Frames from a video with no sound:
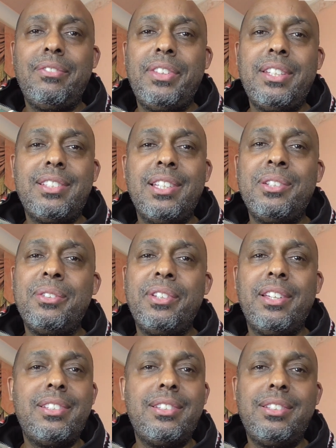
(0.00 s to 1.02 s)
This
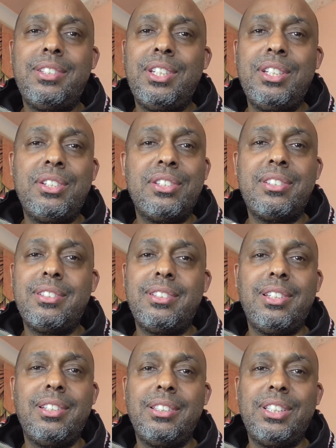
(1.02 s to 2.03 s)
illness,
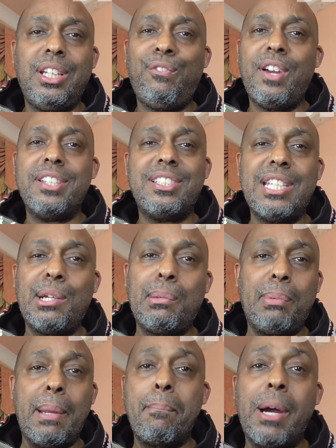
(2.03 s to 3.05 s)
she finds
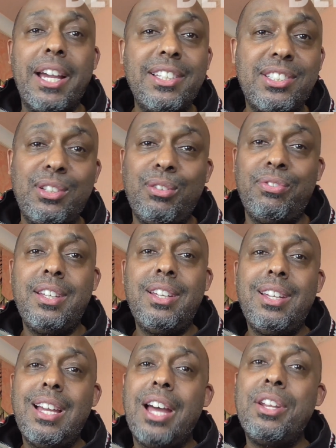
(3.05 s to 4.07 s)
therapy in buying stuff,
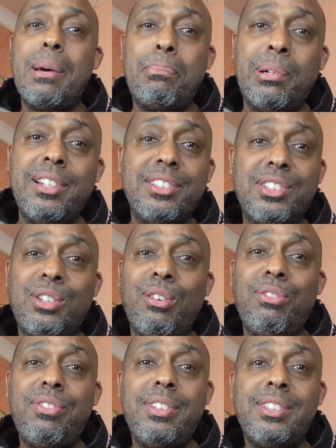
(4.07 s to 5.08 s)
and not brilliant
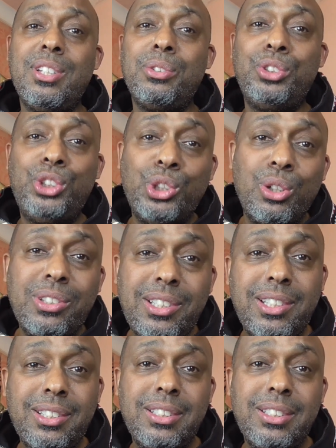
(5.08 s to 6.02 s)
stuff. It's all junk.